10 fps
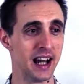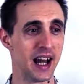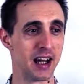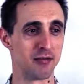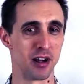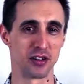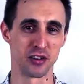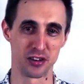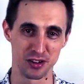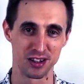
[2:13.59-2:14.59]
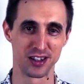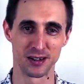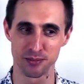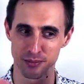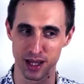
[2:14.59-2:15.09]
rather than
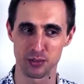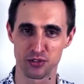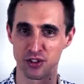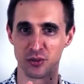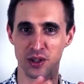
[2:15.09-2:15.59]
the perhaps new